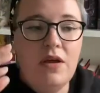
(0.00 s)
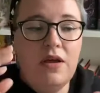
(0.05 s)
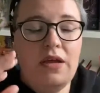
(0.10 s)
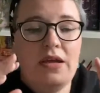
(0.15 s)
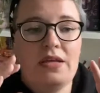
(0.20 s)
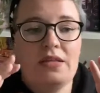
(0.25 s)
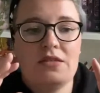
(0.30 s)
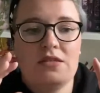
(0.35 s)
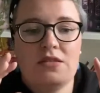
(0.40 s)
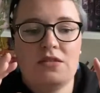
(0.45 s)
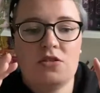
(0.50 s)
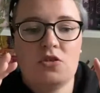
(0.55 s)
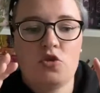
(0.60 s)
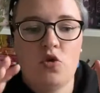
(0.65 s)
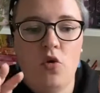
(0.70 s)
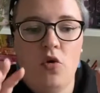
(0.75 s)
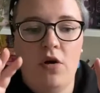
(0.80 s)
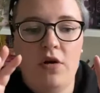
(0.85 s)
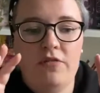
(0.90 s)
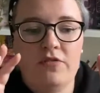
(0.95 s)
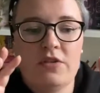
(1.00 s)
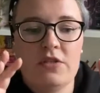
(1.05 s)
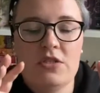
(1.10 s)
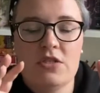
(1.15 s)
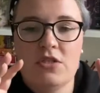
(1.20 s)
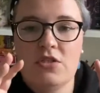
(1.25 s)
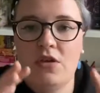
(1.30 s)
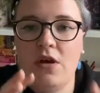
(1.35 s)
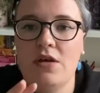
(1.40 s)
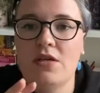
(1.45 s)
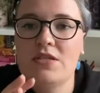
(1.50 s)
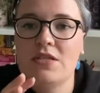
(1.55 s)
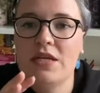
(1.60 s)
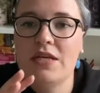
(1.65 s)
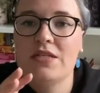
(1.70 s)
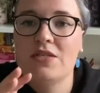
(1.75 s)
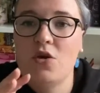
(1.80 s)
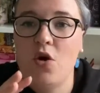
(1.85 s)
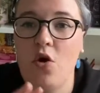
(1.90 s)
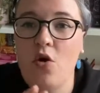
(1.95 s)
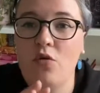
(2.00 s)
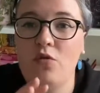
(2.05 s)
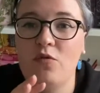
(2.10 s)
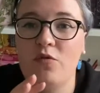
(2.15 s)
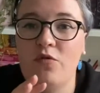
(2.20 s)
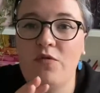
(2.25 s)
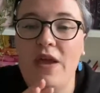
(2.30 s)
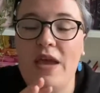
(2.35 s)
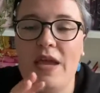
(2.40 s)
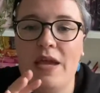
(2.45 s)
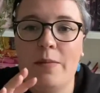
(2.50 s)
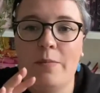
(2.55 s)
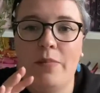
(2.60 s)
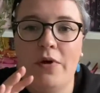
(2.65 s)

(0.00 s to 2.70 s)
It sort of just does its own thing,